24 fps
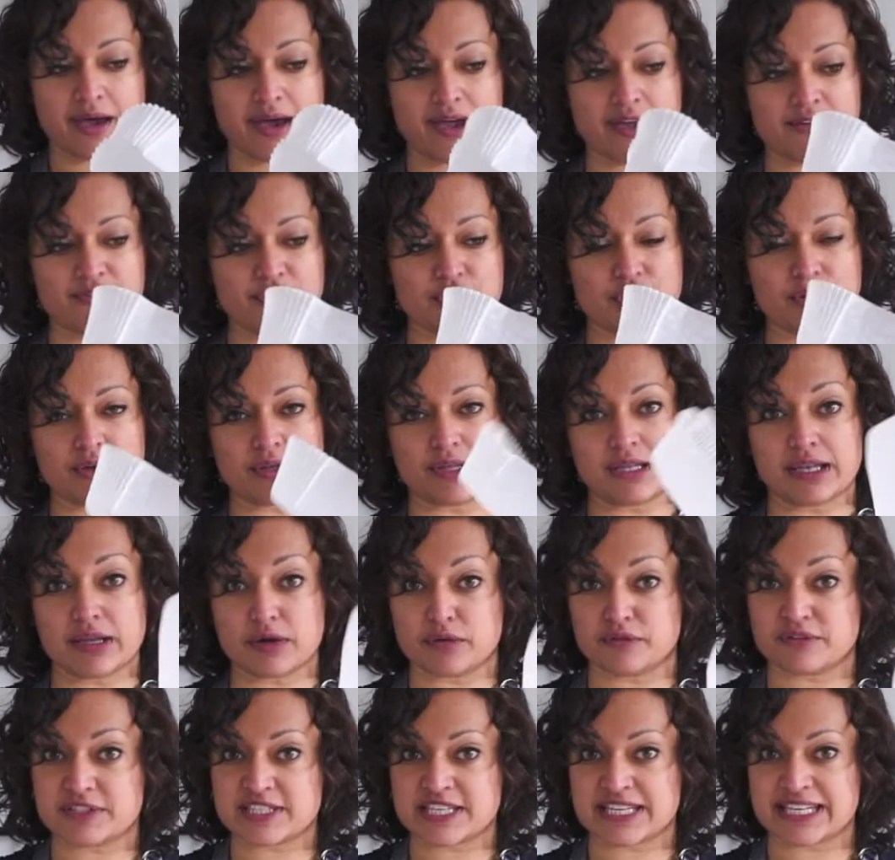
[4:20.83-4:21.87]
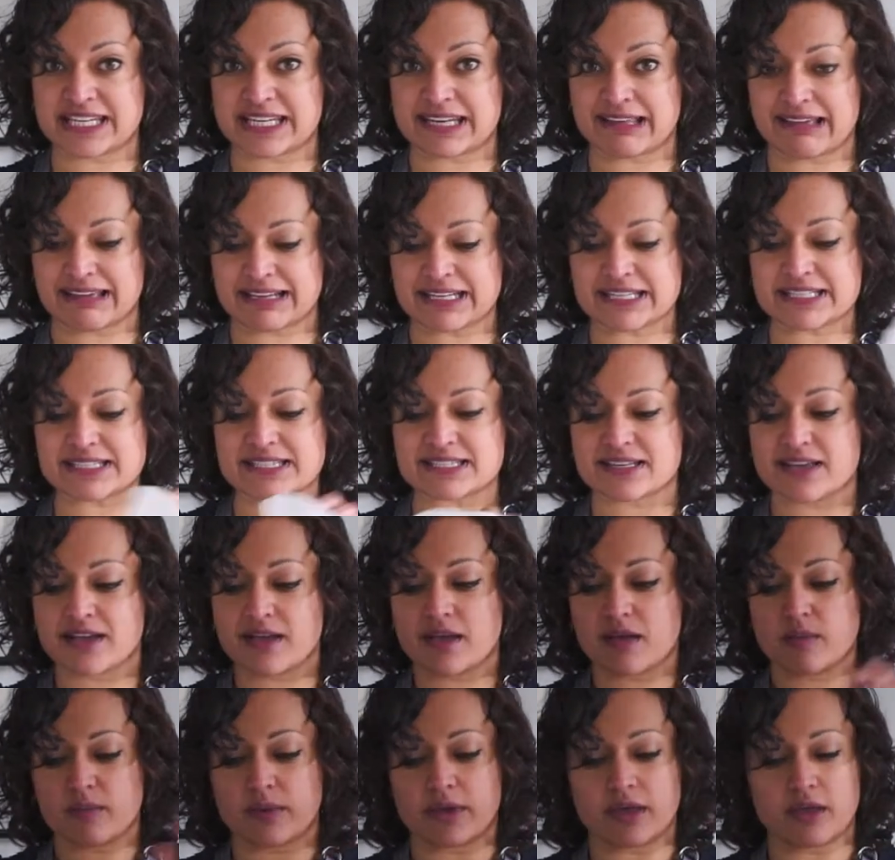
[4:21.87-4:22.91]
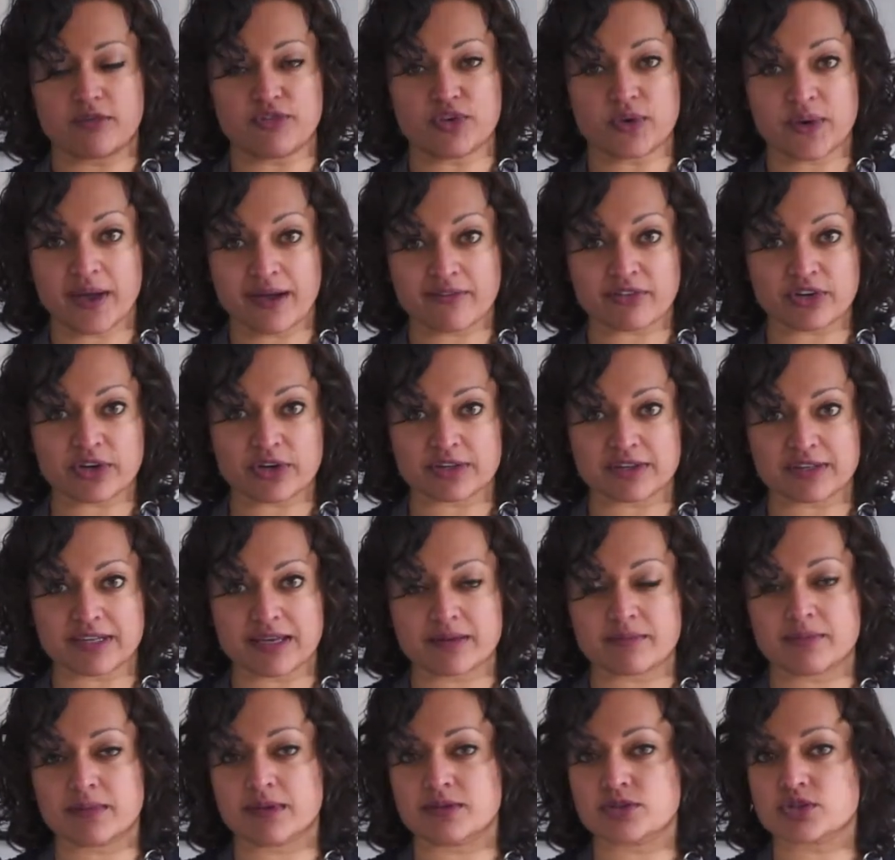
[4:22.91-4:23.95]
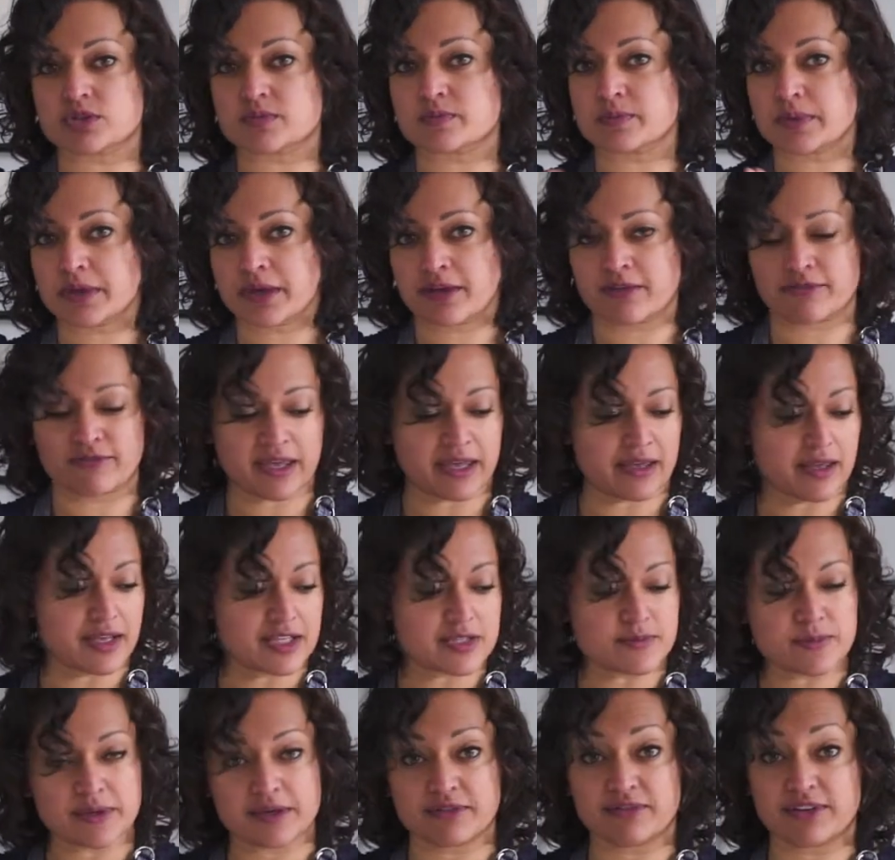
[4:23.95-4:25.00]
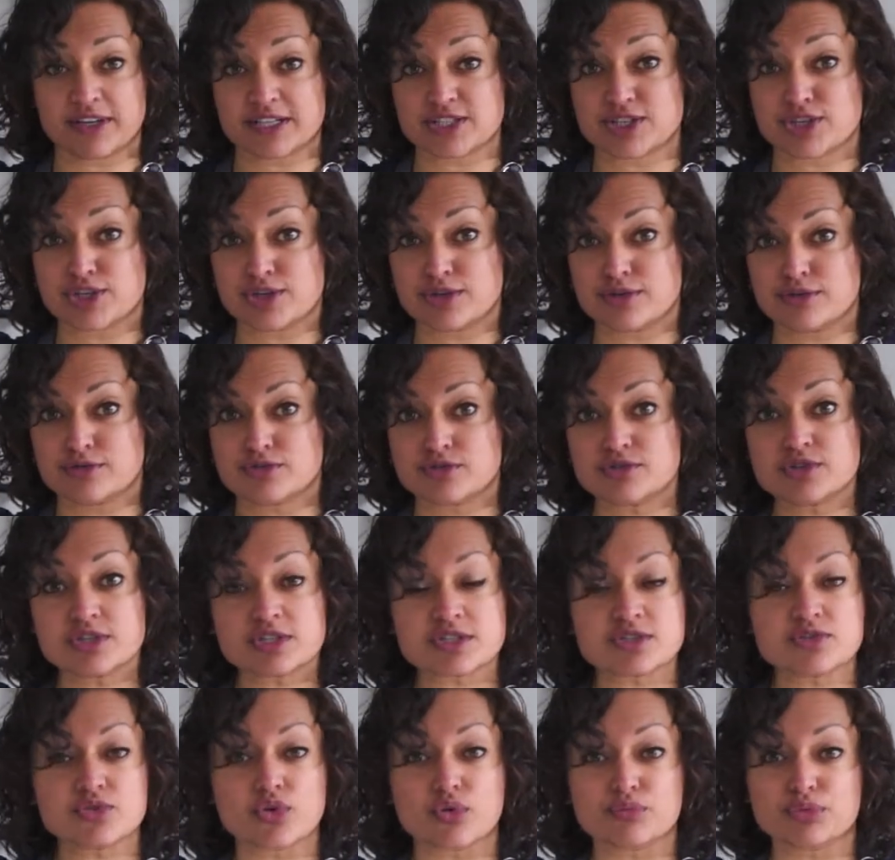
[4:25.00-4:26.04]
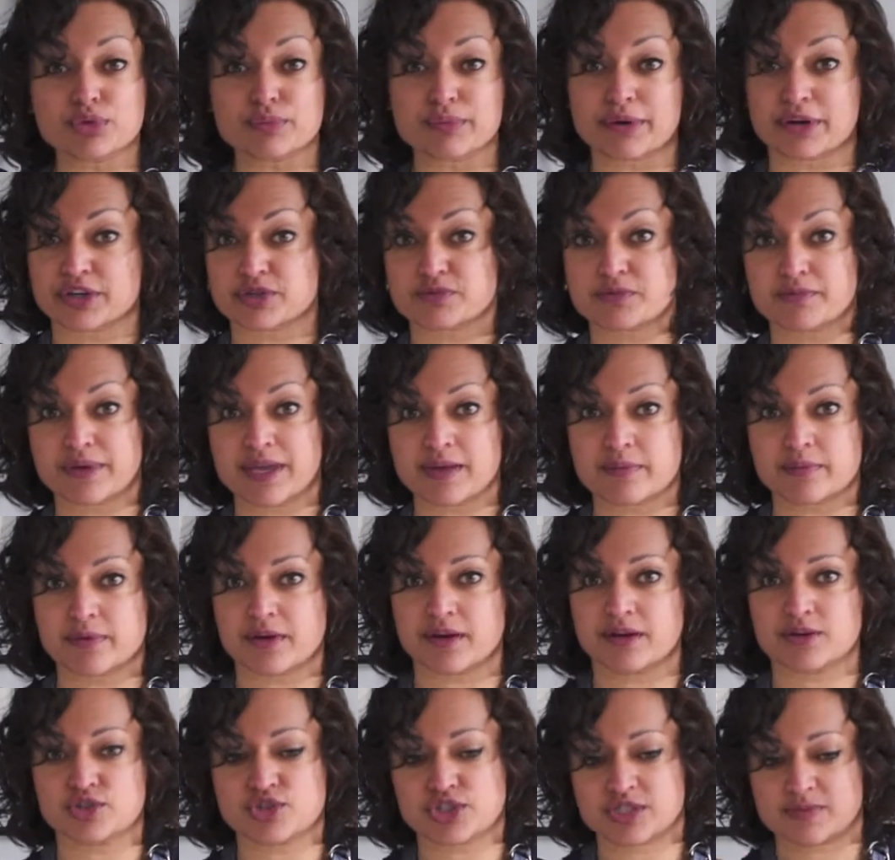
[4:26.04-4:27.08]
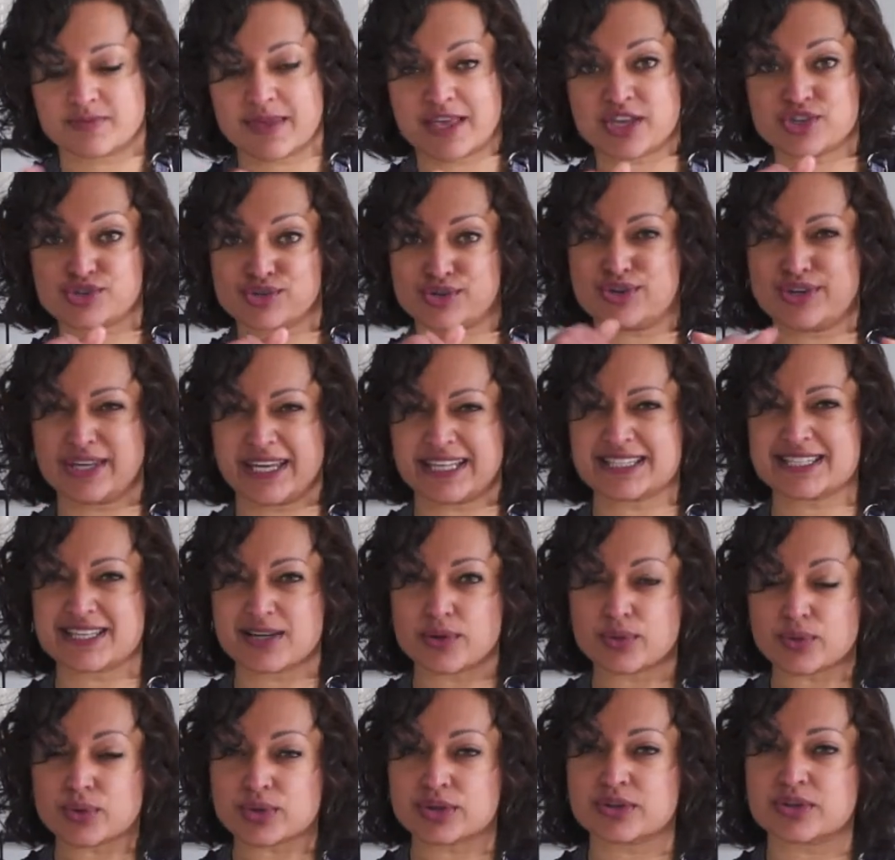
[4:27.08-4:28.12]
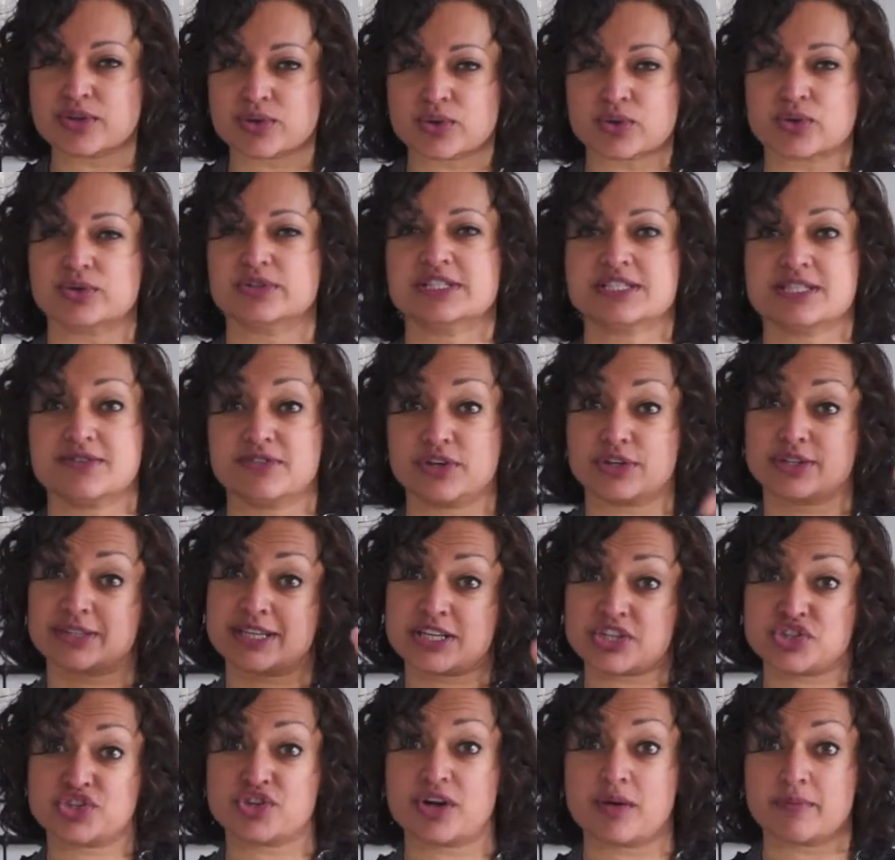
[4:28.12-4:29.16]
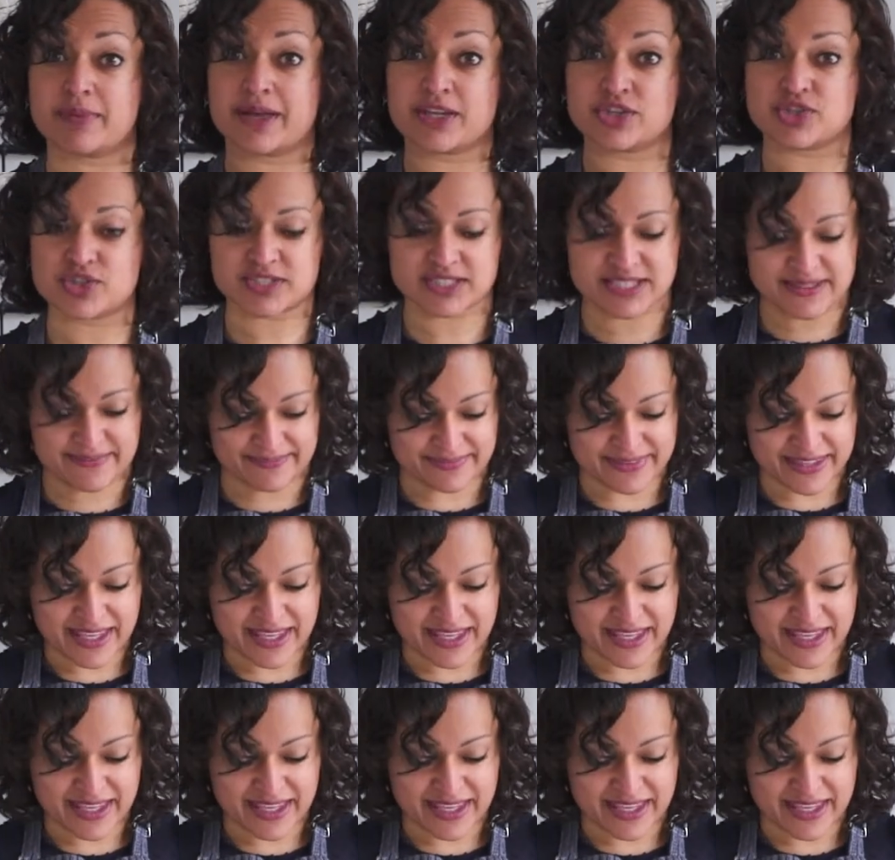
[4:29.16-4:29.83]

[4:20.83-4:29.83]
I've got loaf tin liners, but if you haven't got them, it's perfect to use just normal parchment paper. Just make sure you get it all in the corners so you've got nice sharp edges.